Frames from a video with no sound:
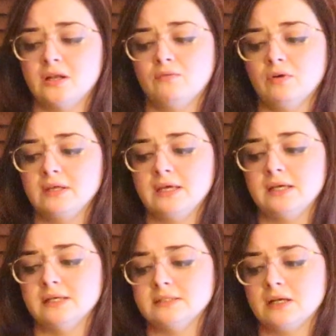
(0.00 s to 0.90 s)
And it really
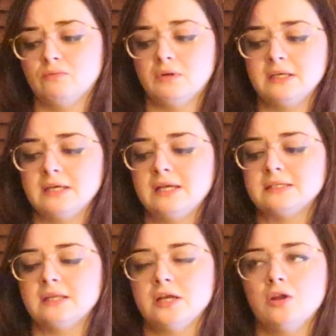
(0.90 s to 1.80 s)
is. It really
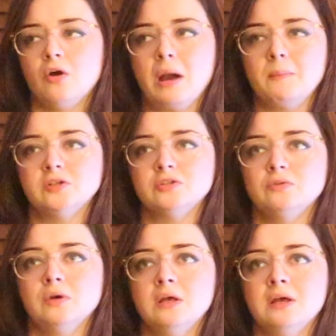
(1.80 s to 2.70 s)
is. And they know how much
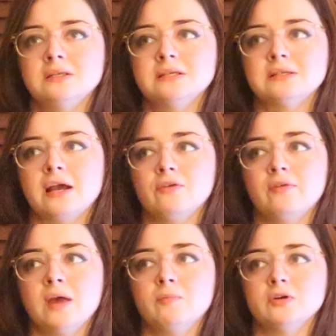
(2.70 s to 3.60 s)
you desire
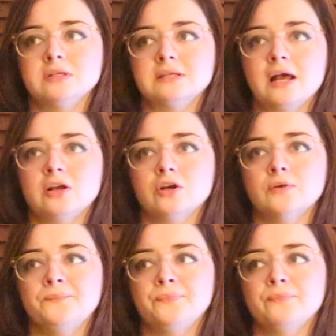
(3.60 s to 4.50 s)
them or
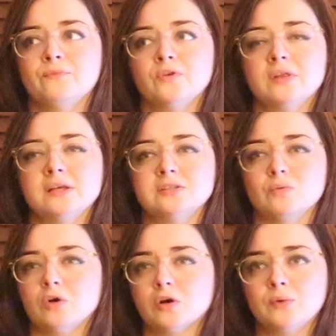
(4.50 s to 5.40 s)
desire for things to
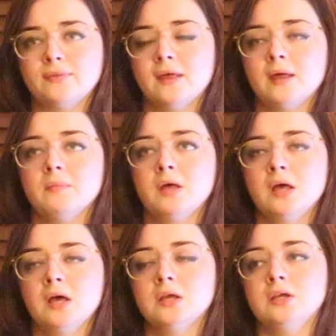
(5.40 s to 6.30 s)
work with them,
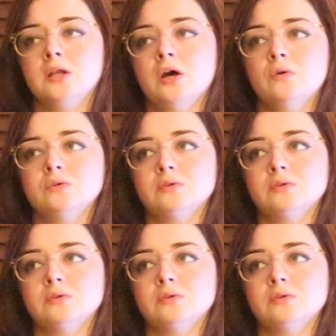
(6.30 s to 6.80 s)
you know.